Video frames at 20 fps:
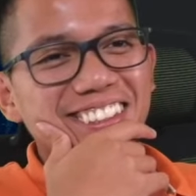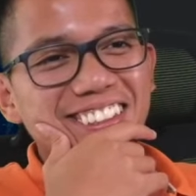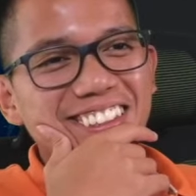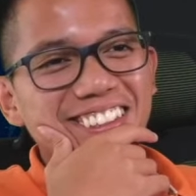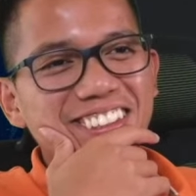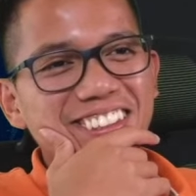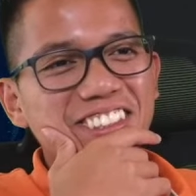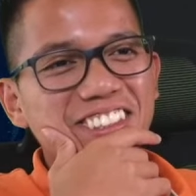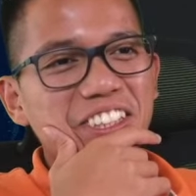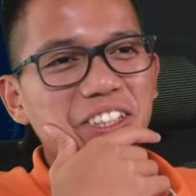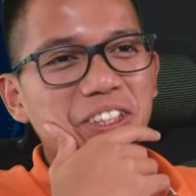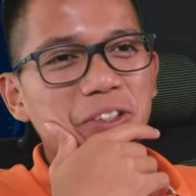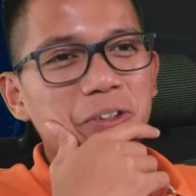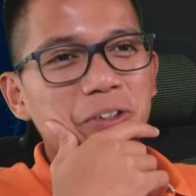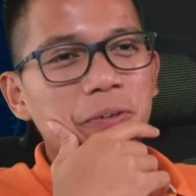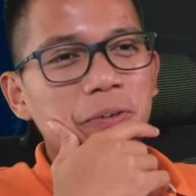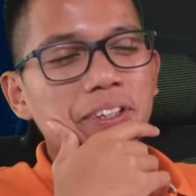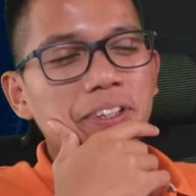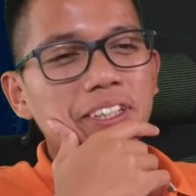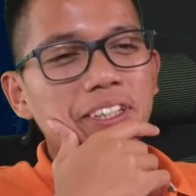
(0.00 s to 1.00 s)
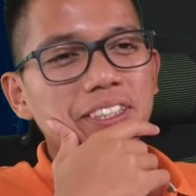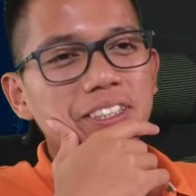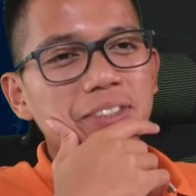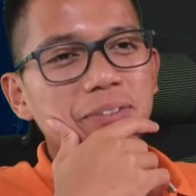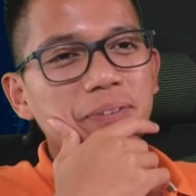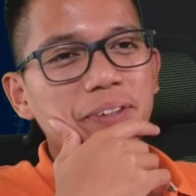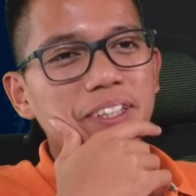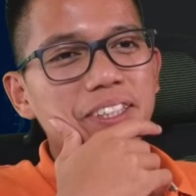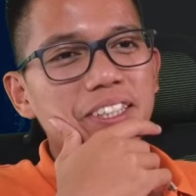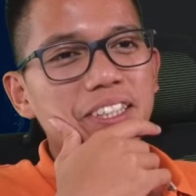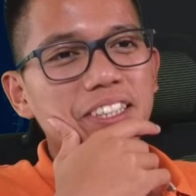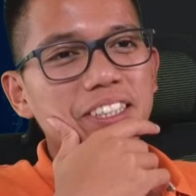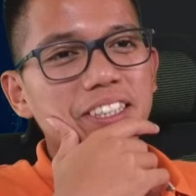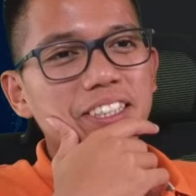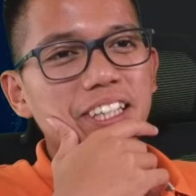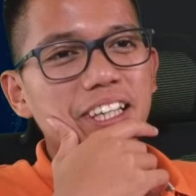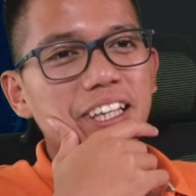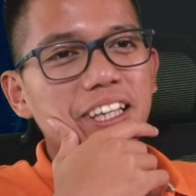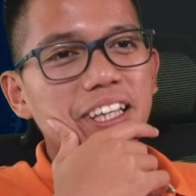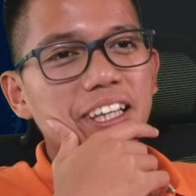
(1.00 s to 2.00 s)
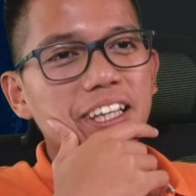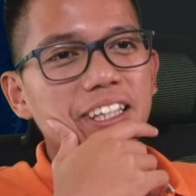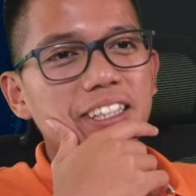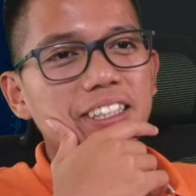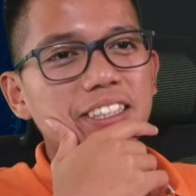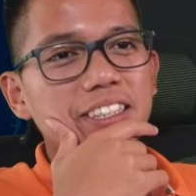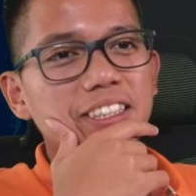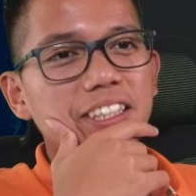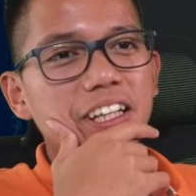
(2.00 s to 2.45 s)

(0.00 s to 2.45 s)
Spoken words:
So what this is basically saying is